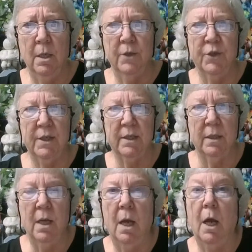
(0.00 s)
And she
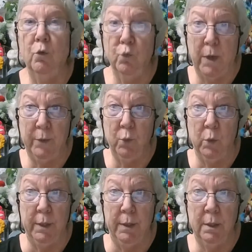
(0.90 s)
said, "A red
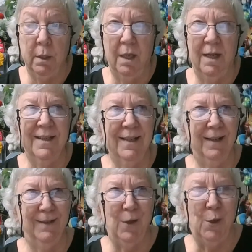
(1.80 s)
one." I
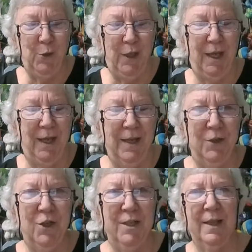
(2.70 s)
said, "Okay."
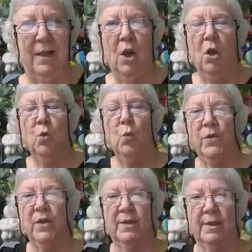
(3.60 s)
And she said,
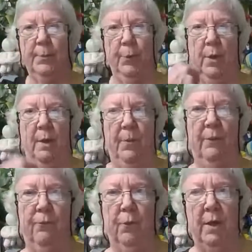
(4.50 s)
"With a zipper up
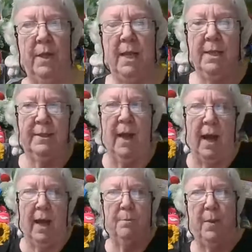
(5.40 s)
the front and a
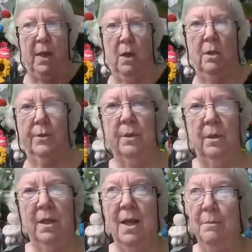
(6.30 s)
tie belt."
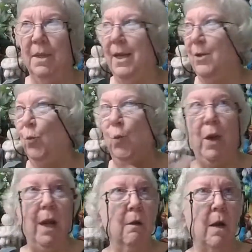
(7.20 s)
And I'm like,
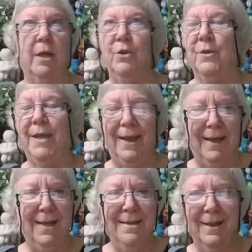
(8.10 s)
"Where are you
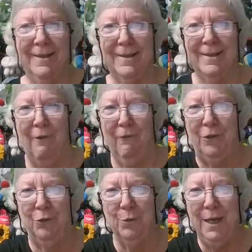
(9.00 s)
getting this stuff
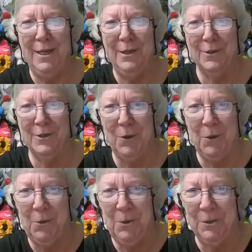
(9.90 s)
at 3 years
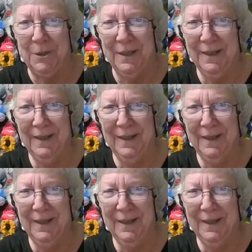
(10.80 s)
old?"